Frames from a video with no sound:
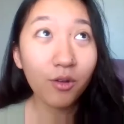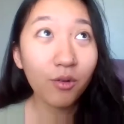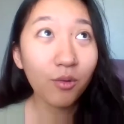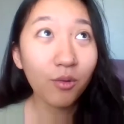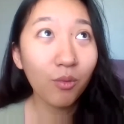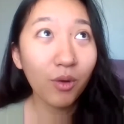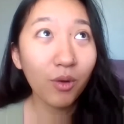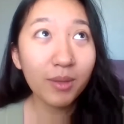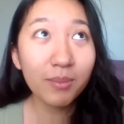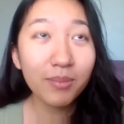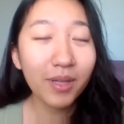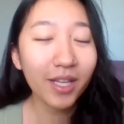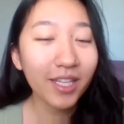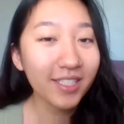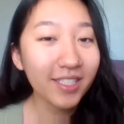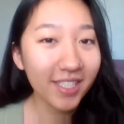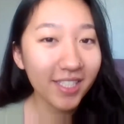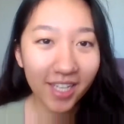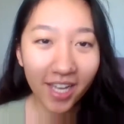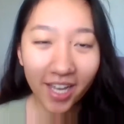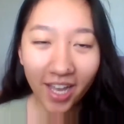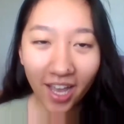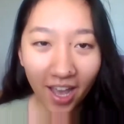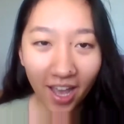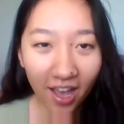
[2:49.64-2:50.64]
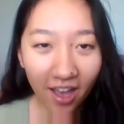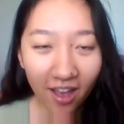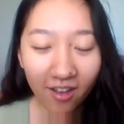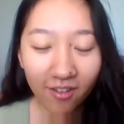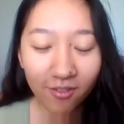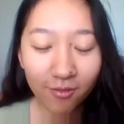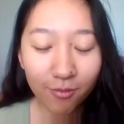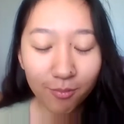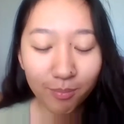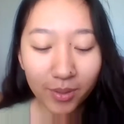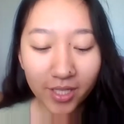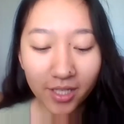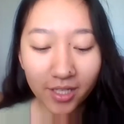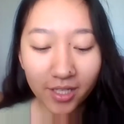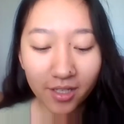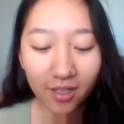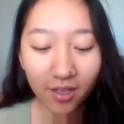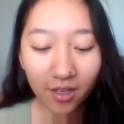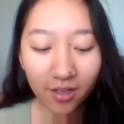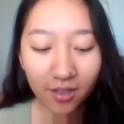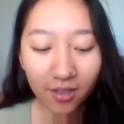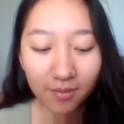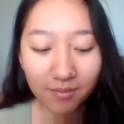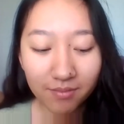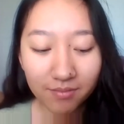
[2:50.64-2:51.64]
So one blessing I have being
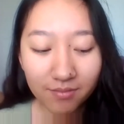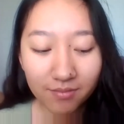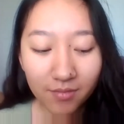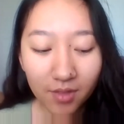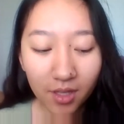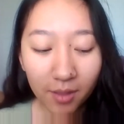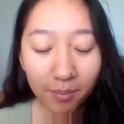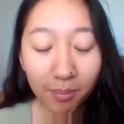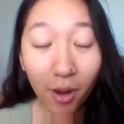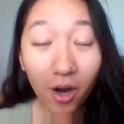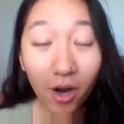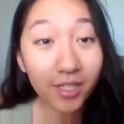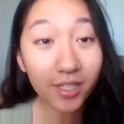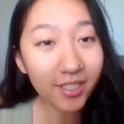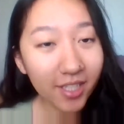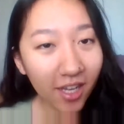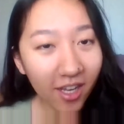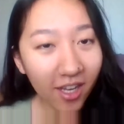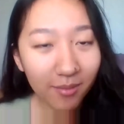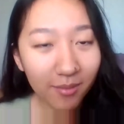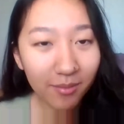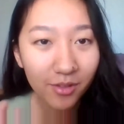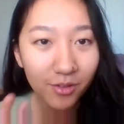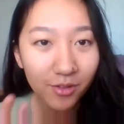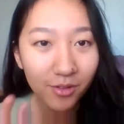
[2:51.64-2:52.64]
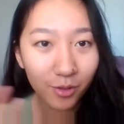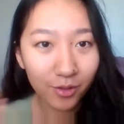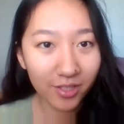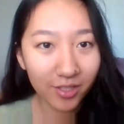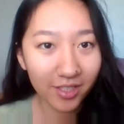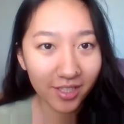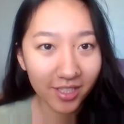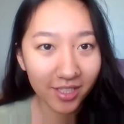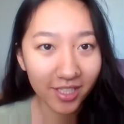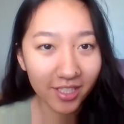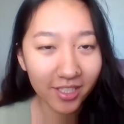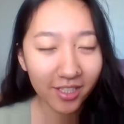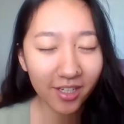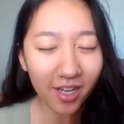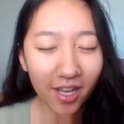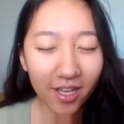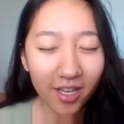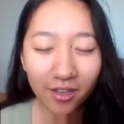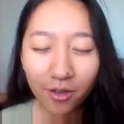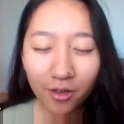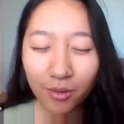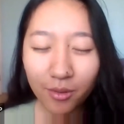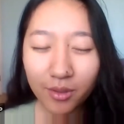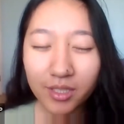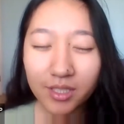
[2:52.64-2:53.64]
a part-time student leader
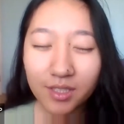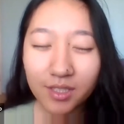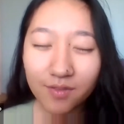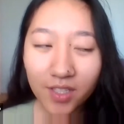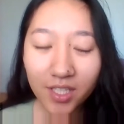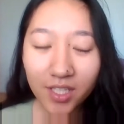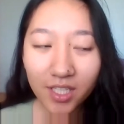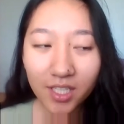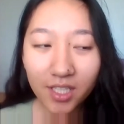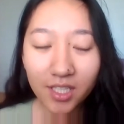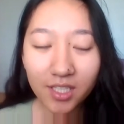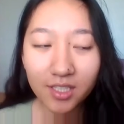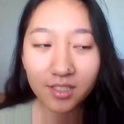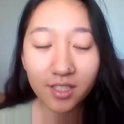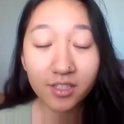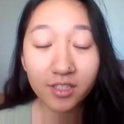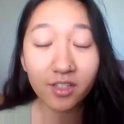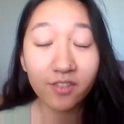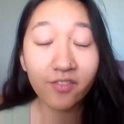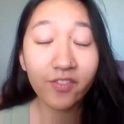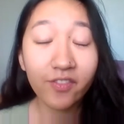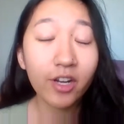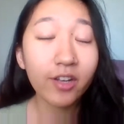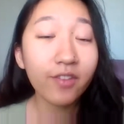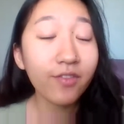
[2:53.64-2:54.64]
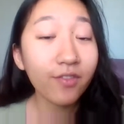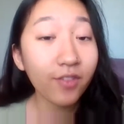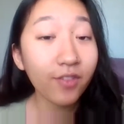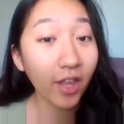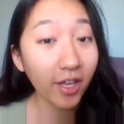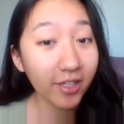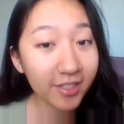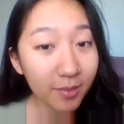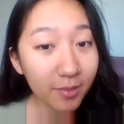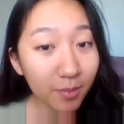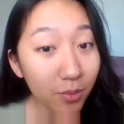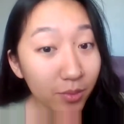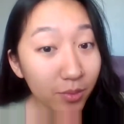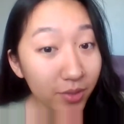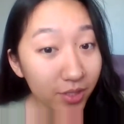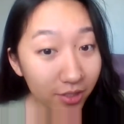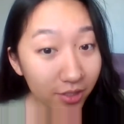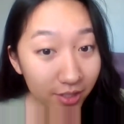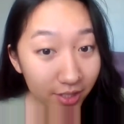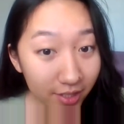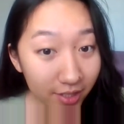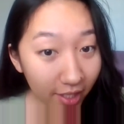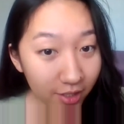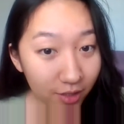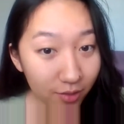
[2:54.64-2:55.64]
at OSV is that they're very flexible with
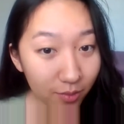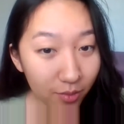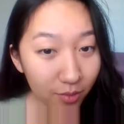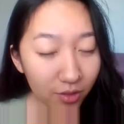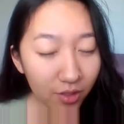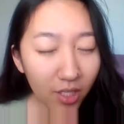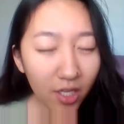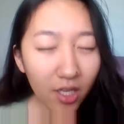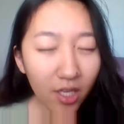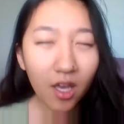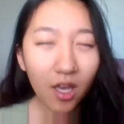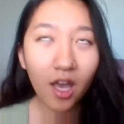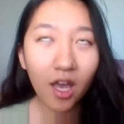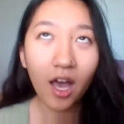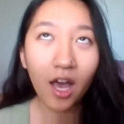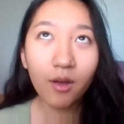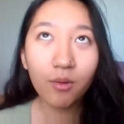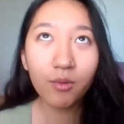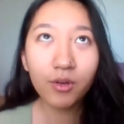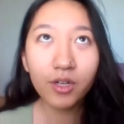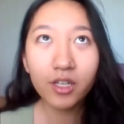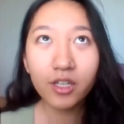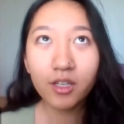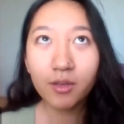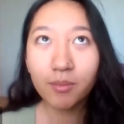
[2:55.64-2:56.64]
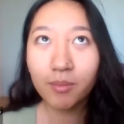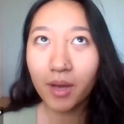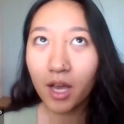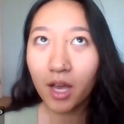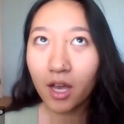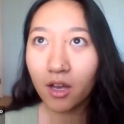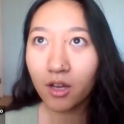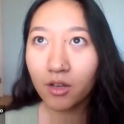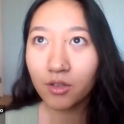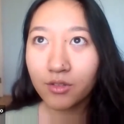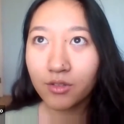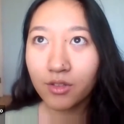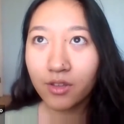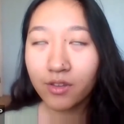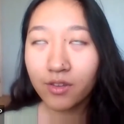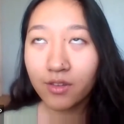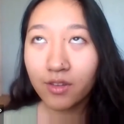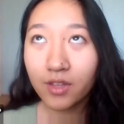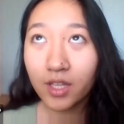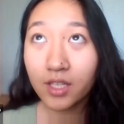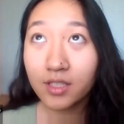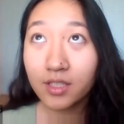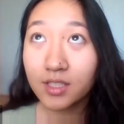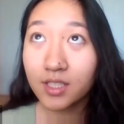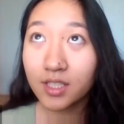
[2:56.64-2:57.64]
your schedule. I work about
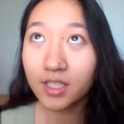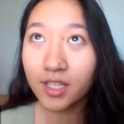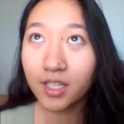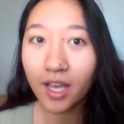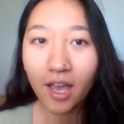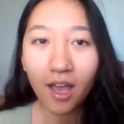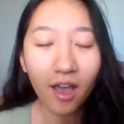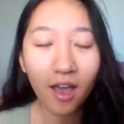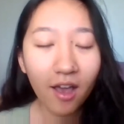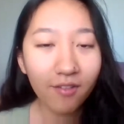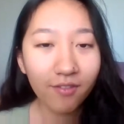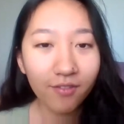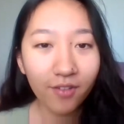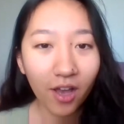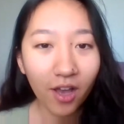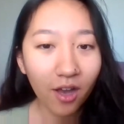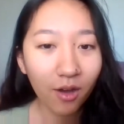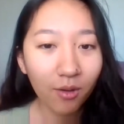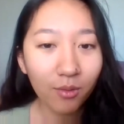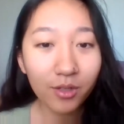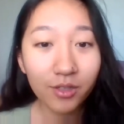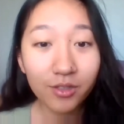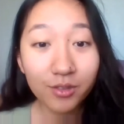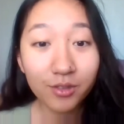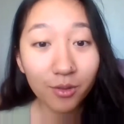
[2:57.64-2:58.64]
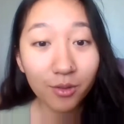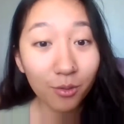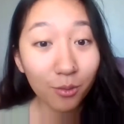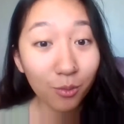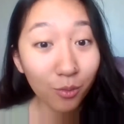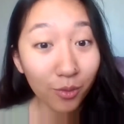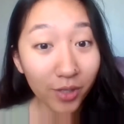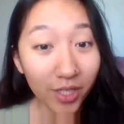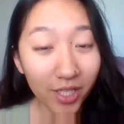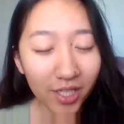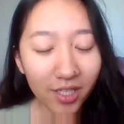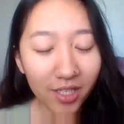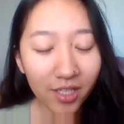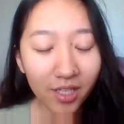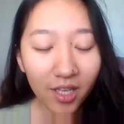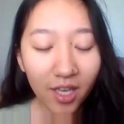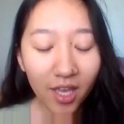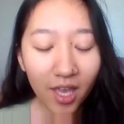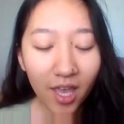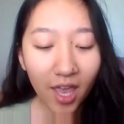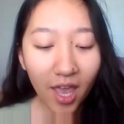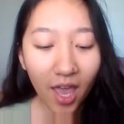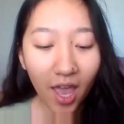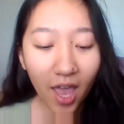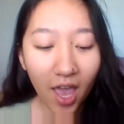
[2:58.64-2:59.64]
6.5 hours a week,
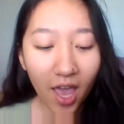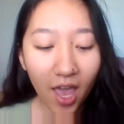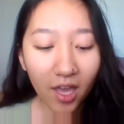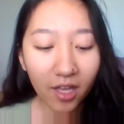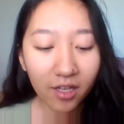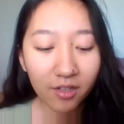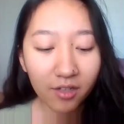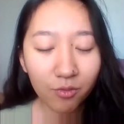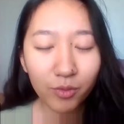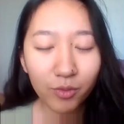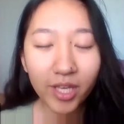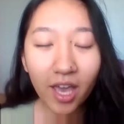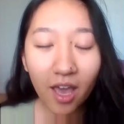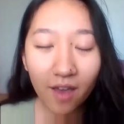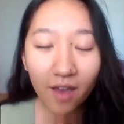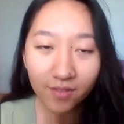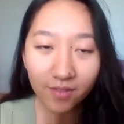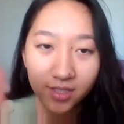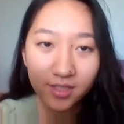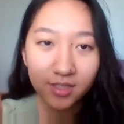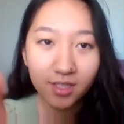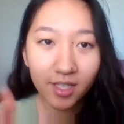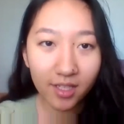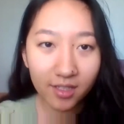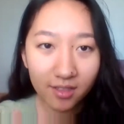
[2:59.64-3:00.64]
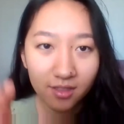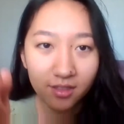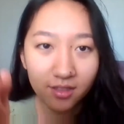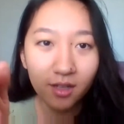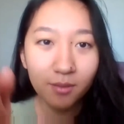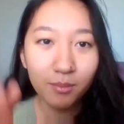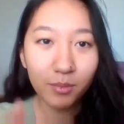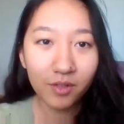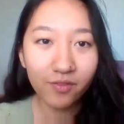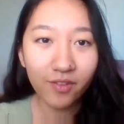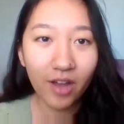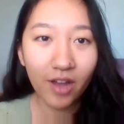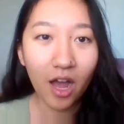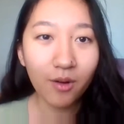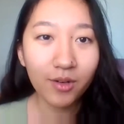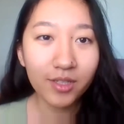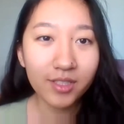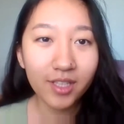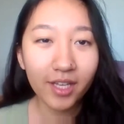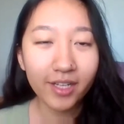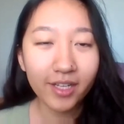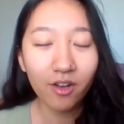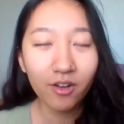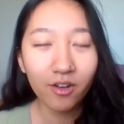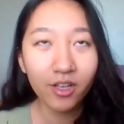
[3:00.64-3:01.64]
and we have a set number of
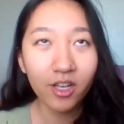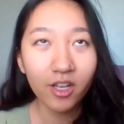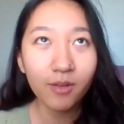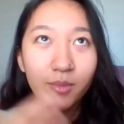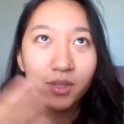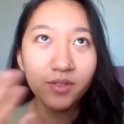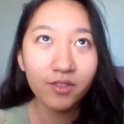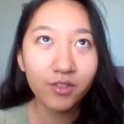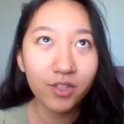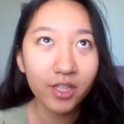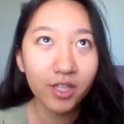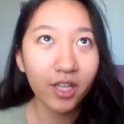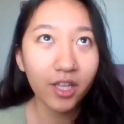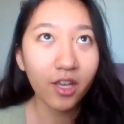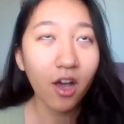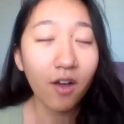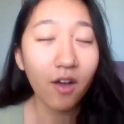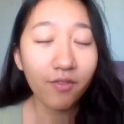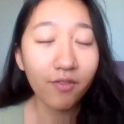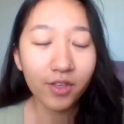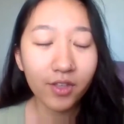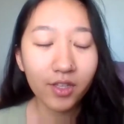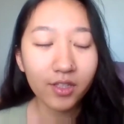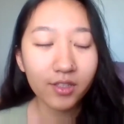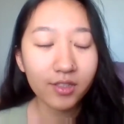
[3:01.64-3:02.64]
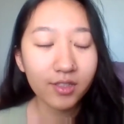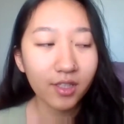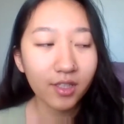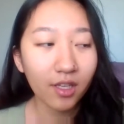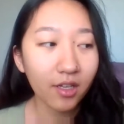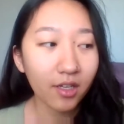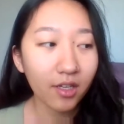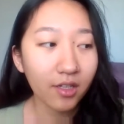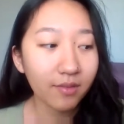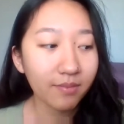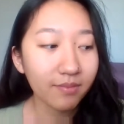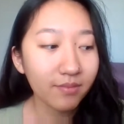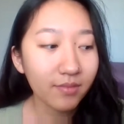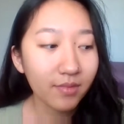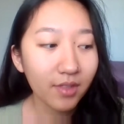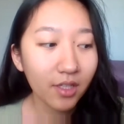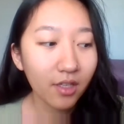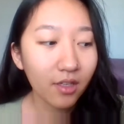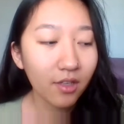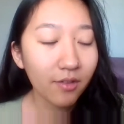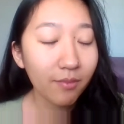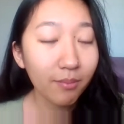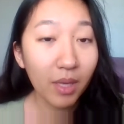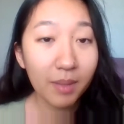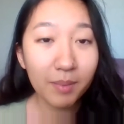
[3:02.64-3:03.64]
hours. Like I'll come into the office
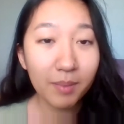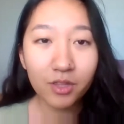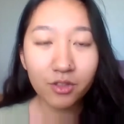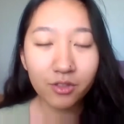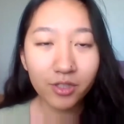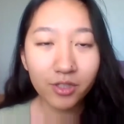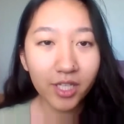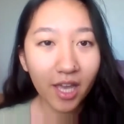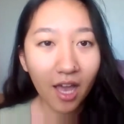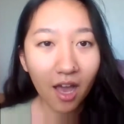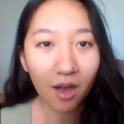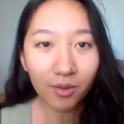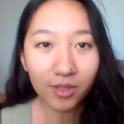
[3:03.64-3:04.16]
maybe 3